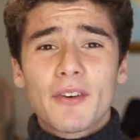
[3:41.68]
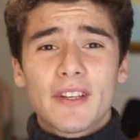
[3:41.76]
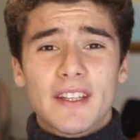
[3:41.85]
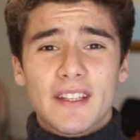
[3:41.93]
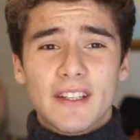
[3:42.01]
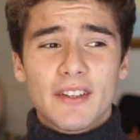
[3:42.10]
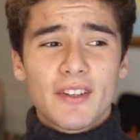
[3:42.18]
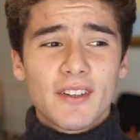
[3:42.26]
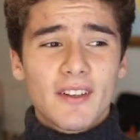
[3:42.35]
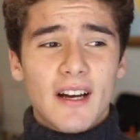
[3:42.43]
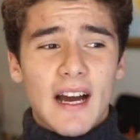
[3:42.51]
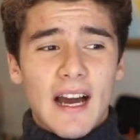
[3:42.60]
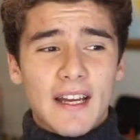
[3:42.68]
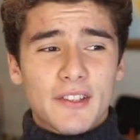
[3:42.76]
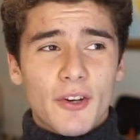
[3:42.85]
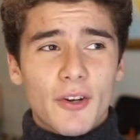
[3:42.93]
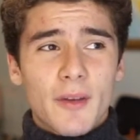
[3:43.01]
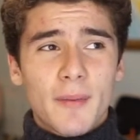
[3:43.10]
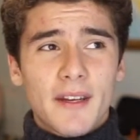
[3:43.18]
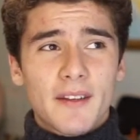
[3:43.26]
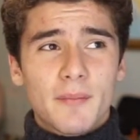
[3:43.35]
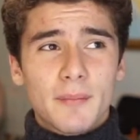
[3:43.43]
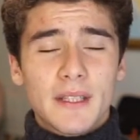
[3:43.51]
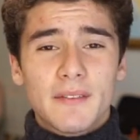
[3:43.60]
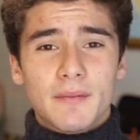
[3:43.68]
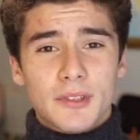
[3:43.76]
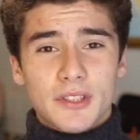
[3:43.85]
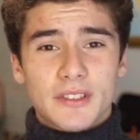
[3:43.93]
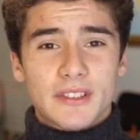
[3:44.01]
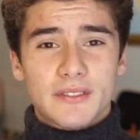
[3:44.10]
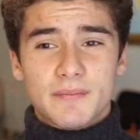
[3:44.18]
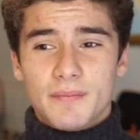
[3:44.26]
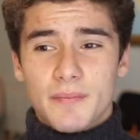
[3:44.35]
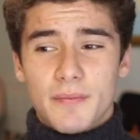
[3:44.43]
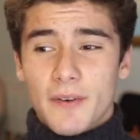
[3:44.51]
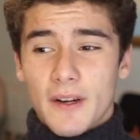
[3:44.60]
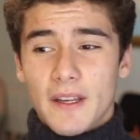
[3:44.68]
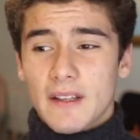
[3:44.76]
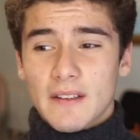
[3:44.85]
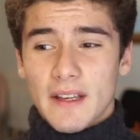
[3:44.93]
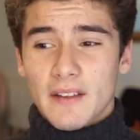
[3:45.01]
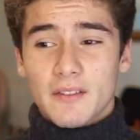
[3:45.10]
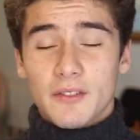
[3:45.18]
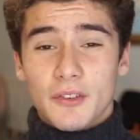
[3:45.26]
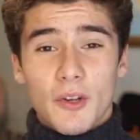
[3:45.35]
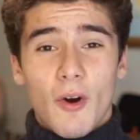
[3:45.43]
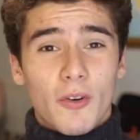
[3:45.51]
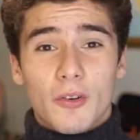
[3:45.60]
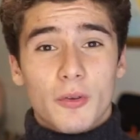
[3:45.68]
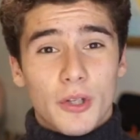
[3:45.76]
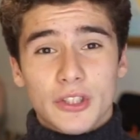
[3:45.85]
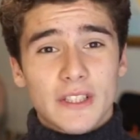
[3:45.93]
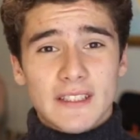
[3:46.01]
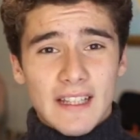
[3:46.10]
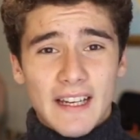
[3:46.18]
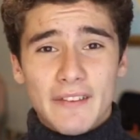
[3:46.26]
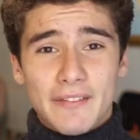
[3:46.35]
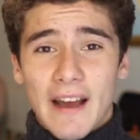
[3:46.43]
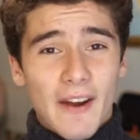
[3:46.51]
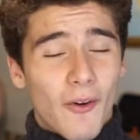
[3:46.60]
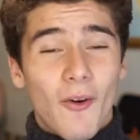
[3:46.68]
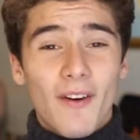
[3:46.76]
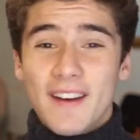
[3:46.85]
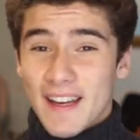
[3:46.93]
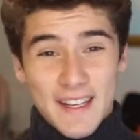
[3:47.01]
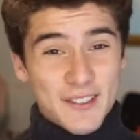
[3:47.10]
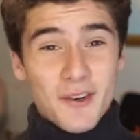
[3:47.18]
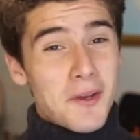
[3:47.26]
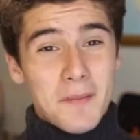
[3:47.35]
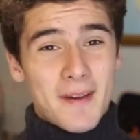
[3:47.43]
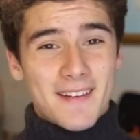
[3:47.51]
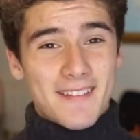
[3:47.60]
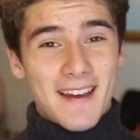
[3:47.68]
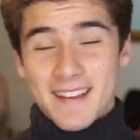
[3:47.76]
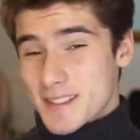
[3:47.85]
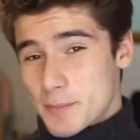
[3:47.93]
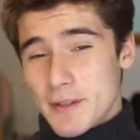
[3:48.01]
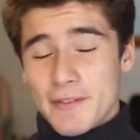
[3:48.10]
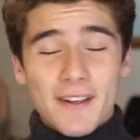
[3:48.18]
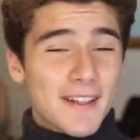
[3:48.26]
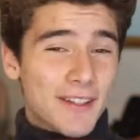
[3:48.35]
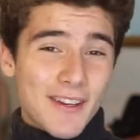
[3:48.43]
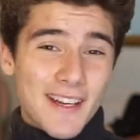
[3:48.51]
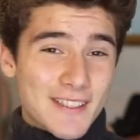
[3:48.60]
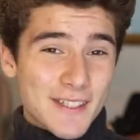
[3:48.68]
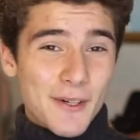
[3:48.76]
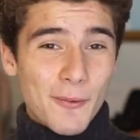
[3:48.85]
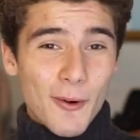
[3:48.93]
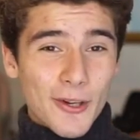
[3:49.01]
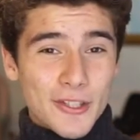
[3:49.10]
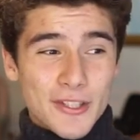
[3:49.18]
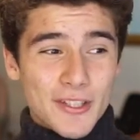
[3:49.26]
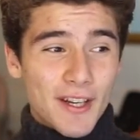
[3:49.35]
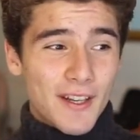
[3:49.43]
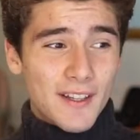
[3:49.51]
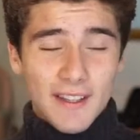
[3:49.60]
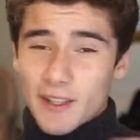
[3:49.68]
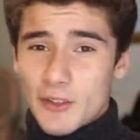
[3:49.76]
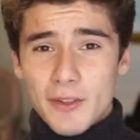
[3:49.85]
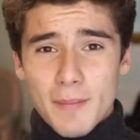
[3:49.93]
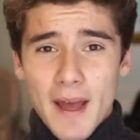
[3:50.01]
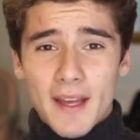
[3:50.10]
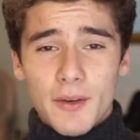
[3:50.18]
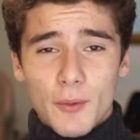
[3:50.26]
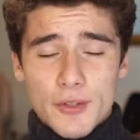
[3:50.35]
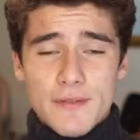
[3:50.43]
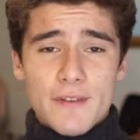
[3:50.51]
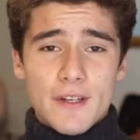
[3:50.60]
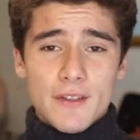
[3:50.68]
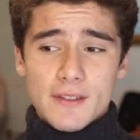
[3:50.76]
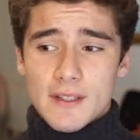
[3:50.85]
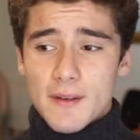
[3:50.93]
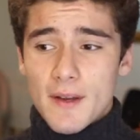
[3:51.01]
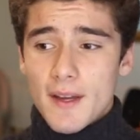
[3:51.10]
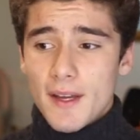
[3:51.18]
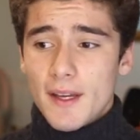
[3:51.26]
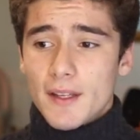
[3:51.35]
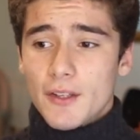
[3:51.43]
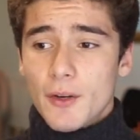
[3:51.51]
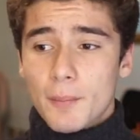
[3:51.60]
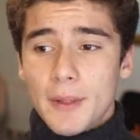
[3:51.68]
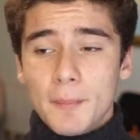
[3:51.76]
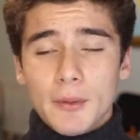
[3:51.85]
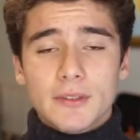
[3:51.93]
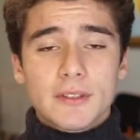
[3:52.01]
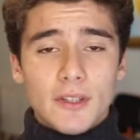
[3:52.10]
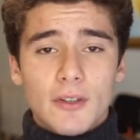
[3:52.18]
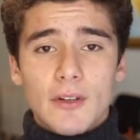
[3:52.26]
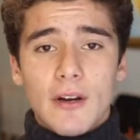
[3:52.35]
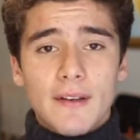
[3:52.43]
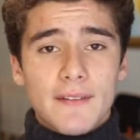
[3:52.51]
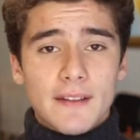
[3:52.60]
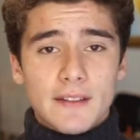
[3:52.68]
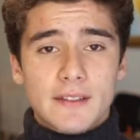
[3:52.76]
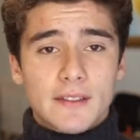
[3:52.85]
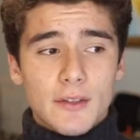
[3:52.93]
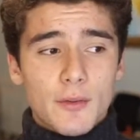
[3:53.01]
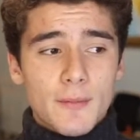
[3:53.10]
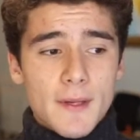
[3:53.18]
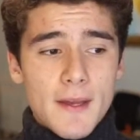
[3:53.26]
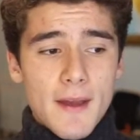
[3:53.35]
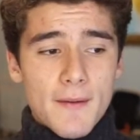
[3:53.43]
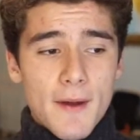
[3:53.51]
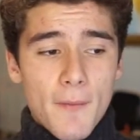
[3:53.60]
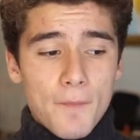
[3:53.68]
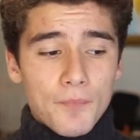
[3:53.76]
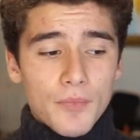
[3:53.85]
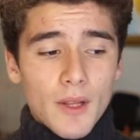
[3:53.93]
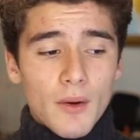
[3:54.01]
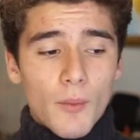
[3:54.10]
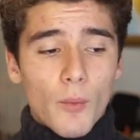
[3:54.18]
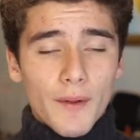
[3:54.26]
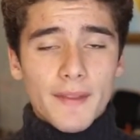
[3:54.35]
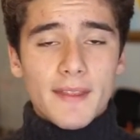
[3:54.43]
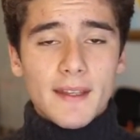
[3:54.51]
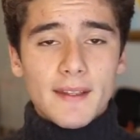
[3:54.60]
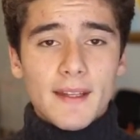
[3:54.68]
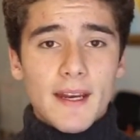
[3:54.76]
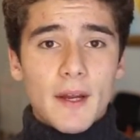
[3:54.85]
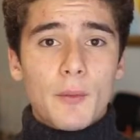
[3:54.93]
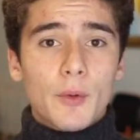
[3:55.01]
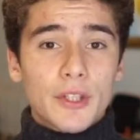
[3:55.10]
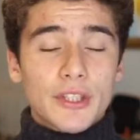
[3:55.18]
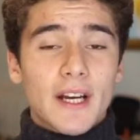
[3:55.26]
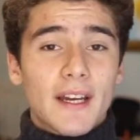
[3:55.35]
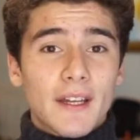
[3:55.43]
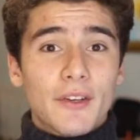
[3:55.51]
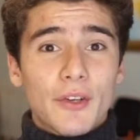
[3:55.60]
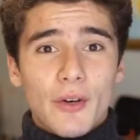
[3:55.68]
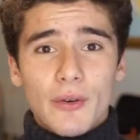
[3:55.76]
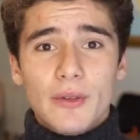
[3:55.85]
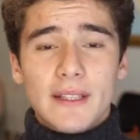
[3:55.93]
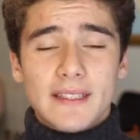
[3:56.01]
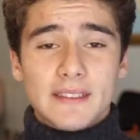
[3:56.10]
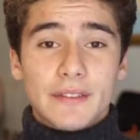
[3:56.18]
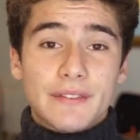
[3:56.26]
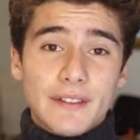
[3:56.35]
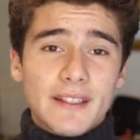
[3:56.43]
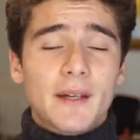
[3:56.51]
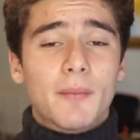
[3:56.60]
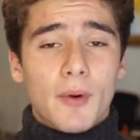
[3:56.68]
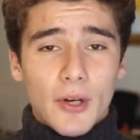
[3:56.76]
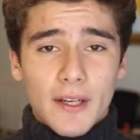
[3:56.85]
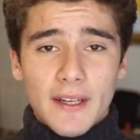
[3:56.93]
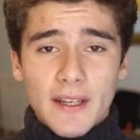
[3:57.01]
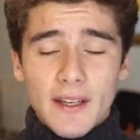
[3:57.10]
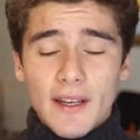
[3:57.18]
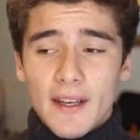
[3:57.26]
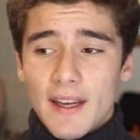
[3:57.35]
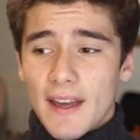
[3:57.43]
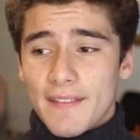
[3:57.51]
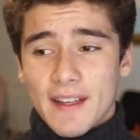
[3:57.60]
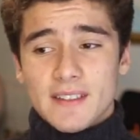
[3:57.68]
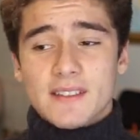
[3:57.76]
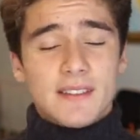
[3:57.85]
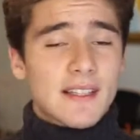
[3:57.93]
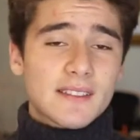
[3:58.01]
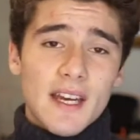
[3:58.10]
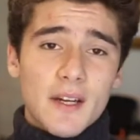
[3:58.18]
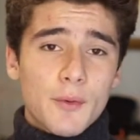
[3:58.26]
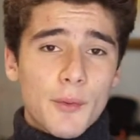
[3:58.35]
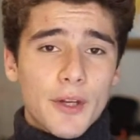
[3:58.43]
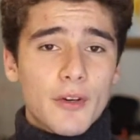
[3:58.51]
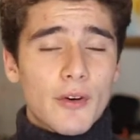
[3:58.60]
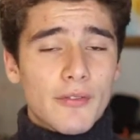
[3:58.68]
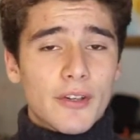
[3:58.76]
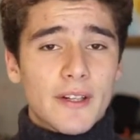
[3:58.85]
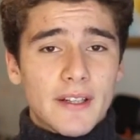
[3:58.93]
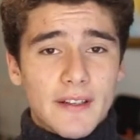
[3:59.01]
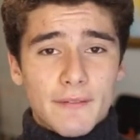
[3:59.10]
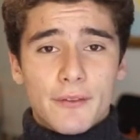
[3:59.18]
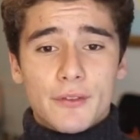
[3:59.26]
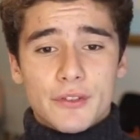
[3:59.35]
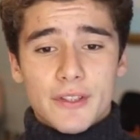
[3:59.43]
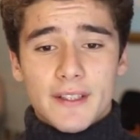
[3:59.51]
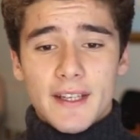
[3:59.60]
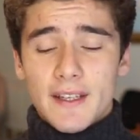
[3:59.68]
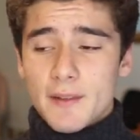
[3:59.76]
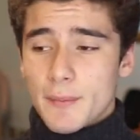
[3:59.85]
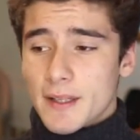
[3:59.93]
a year, I documented me just fucking like not crushing life at all. And I documented that, and it's pretty funny. And you can actually go watch, like, look back and watch the videos. And, you know, people stuck around and they stuck with me. And now, one thing that I wish I had known is affiliate marketing. And that's kind of what we go over in Influencer Ignited,